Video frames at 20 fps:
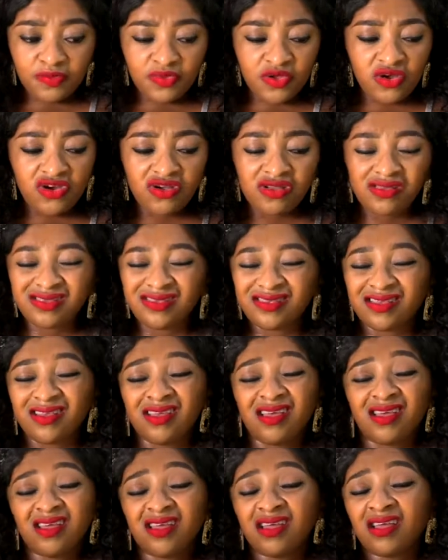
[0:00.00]
because,
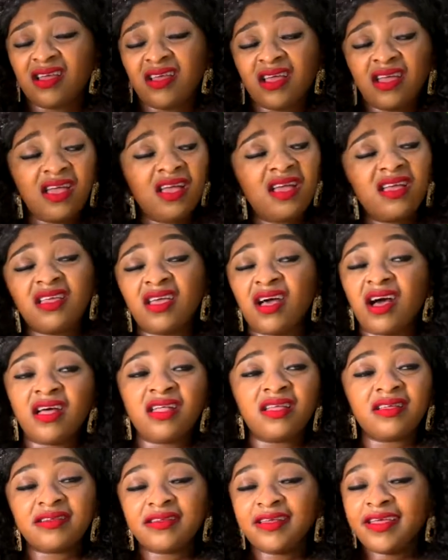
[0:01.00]

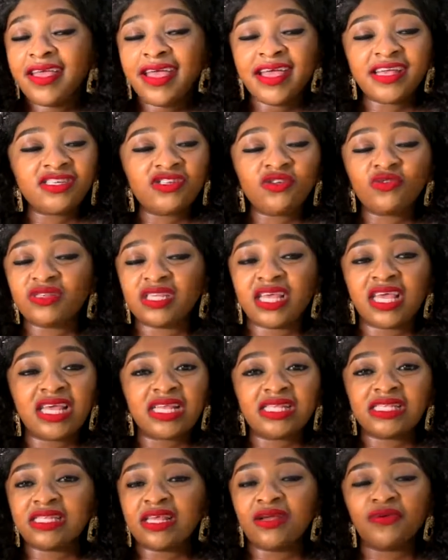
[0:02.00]
yeah, those
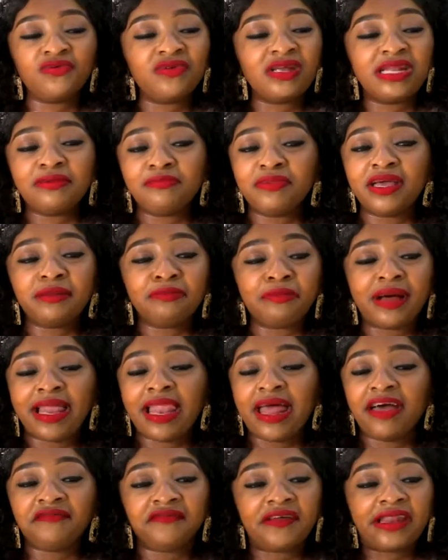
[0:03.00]
kids, they really made my
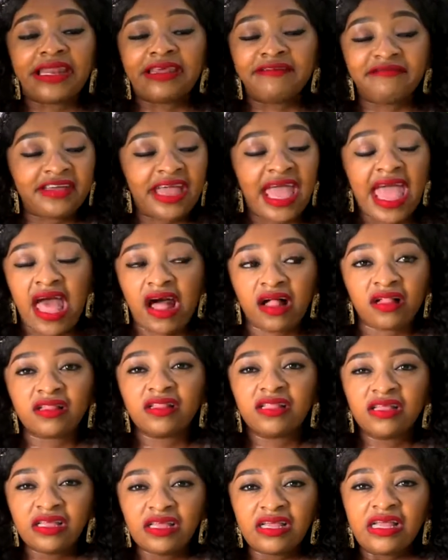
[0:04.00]
life a living hell.
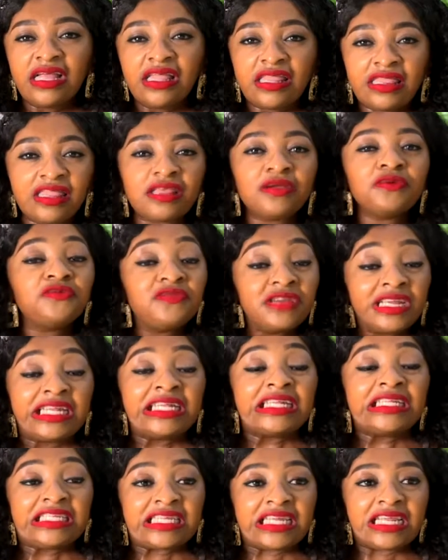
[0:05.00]
They
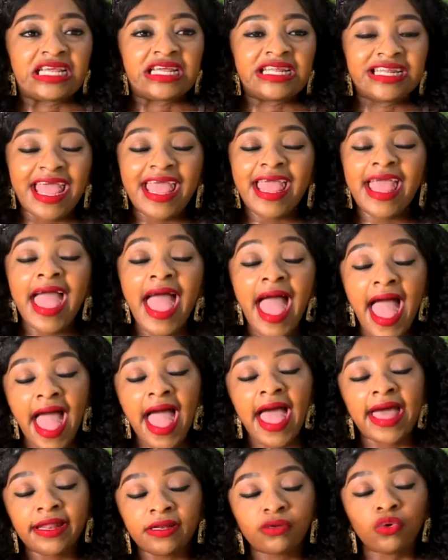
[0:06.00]
really did.
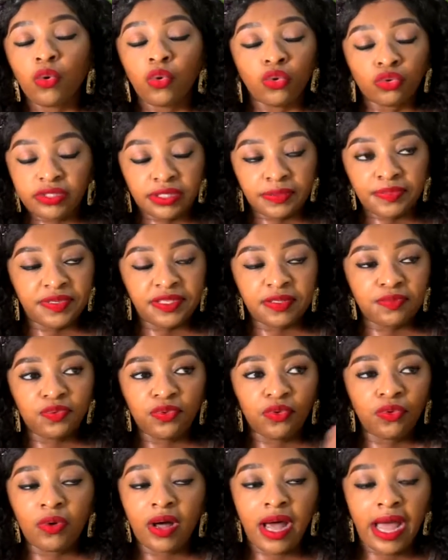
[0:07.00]
And older
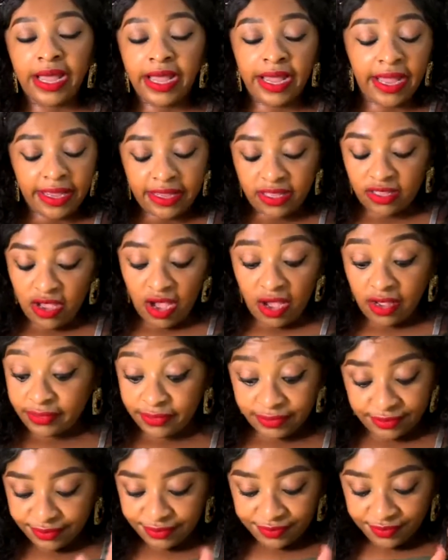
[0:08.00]
people, yeah.
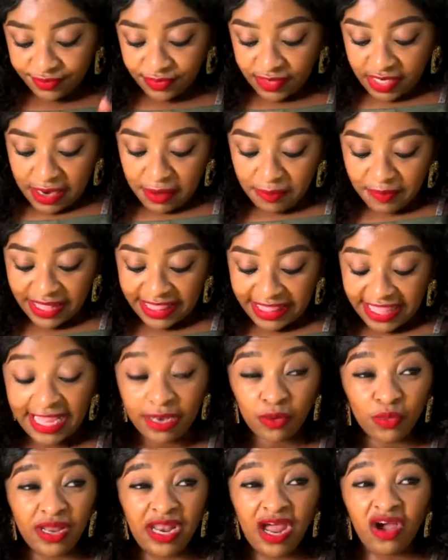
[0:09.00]
But
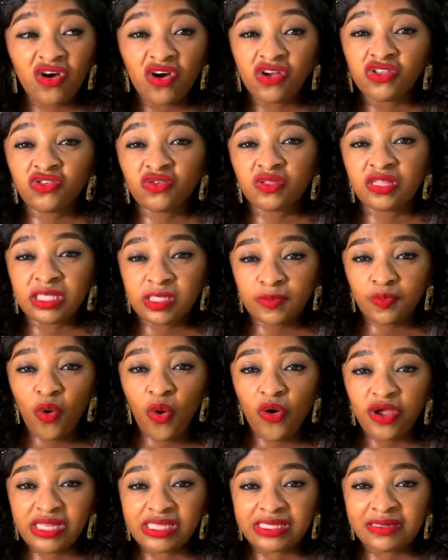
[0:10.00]
then when I got to this
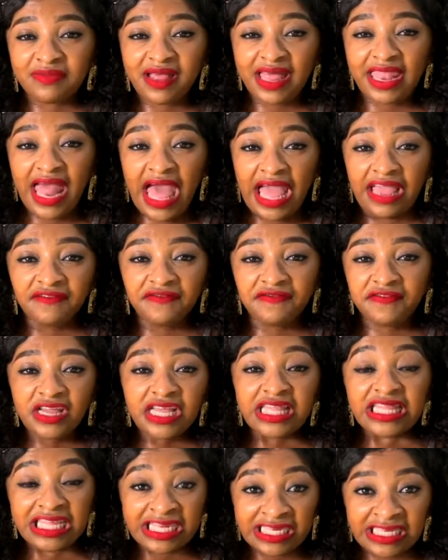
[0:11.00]
point in my life,
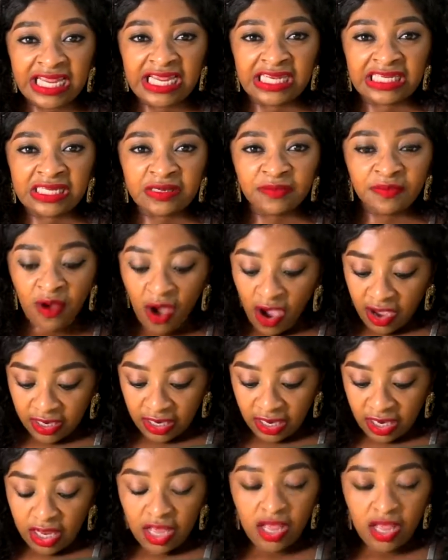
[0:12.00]
the dating part,